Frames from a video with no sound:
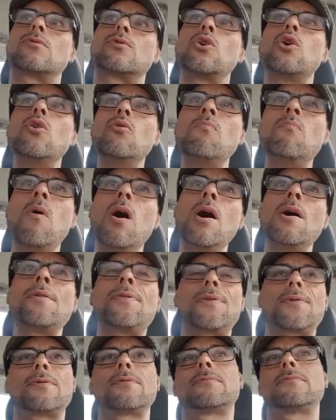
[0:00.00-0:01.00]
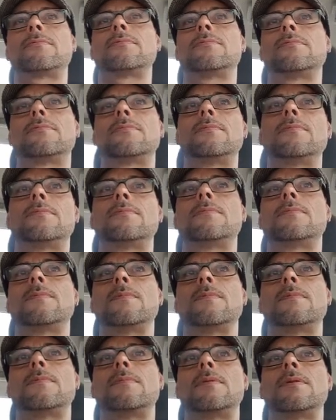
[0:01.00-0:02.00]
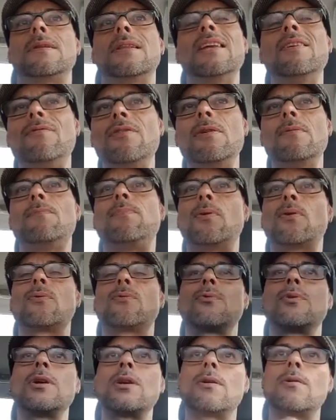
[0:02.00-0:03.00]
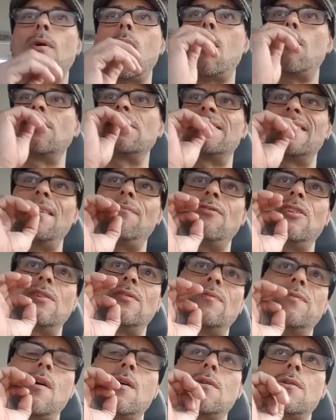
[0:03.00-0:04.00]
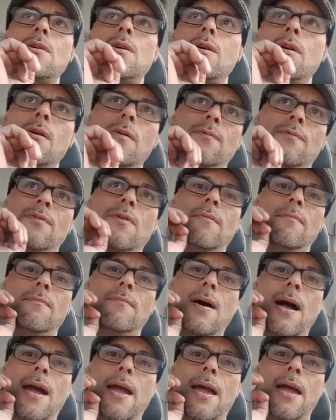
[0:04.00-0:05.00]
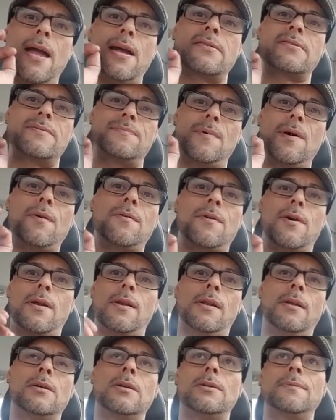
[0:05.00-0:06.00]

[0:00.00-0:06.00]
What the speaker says: 2 months living in Puerto Rico, I received this phone call from my ex-mother.